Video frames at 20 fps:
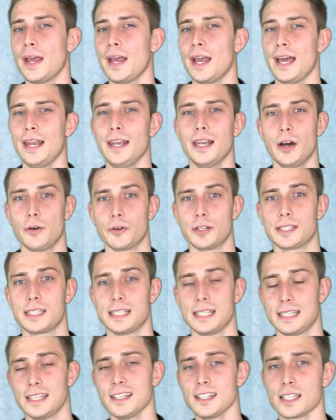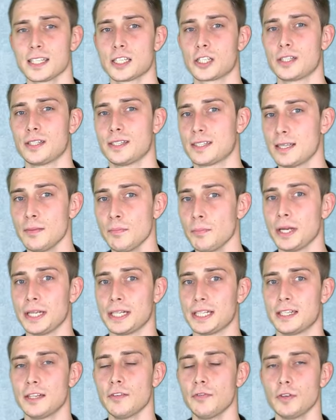and now you see this is simply
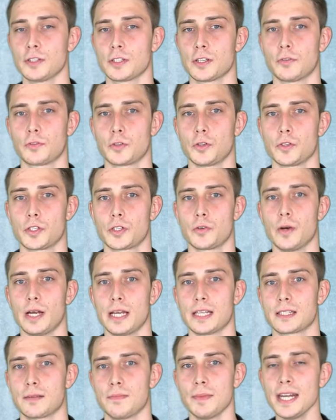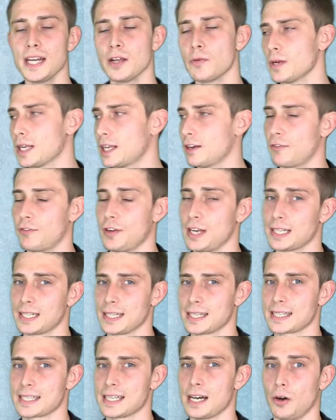the difference of two squares meaning we can factor
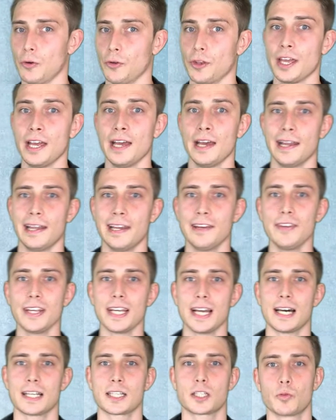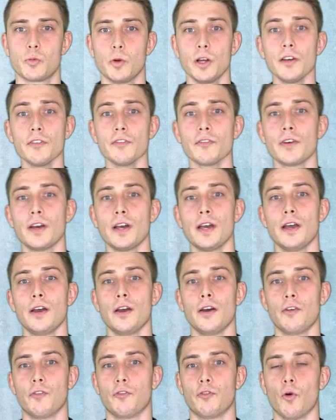this out leaving us with
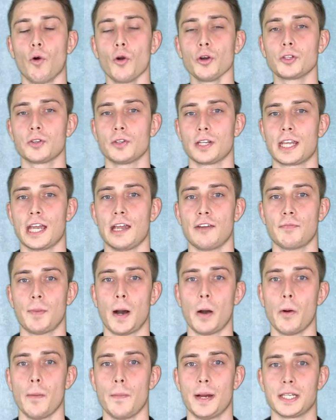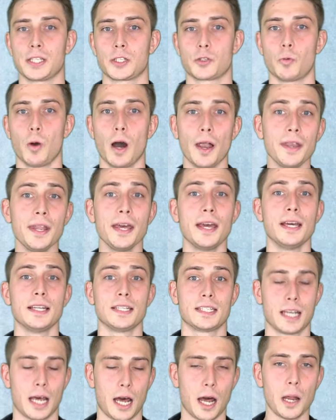4 to the cave power minus 1
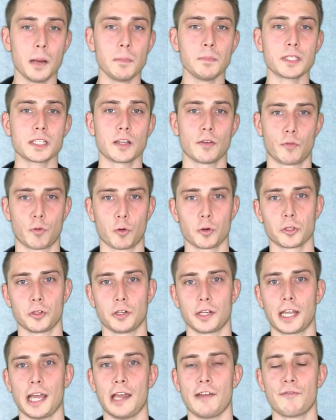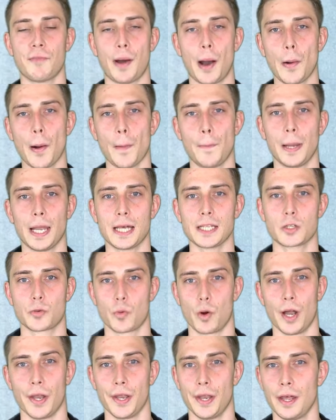times 4 to the cave power plus
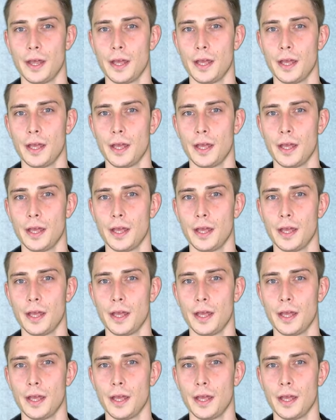1.